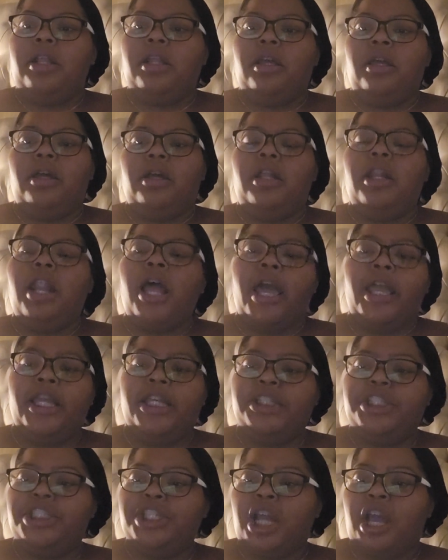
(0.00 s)
a
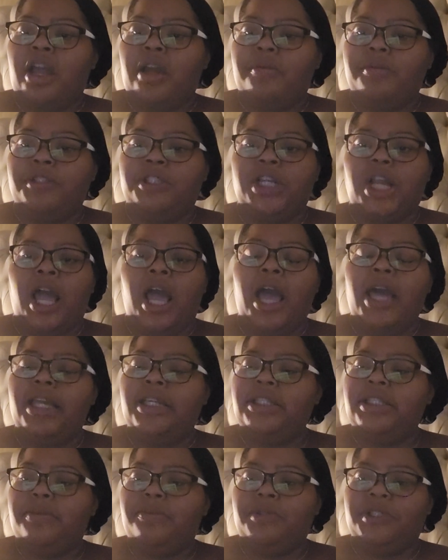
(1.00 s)
client shock, which
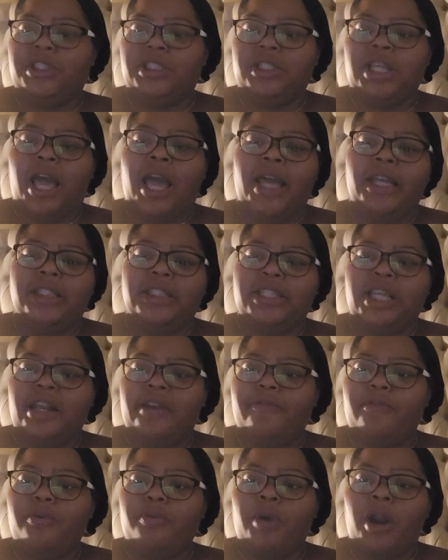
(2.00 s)
is a high state
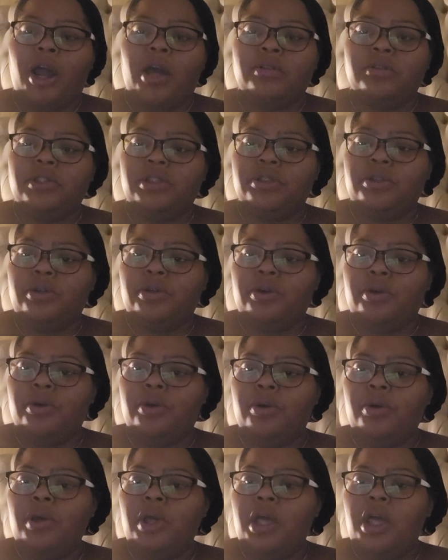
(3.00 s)
of
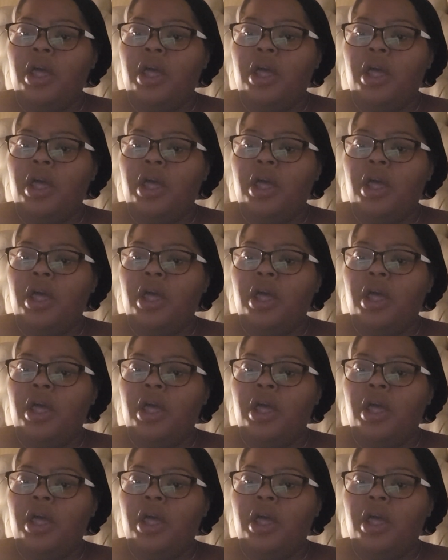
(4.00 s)
arousal.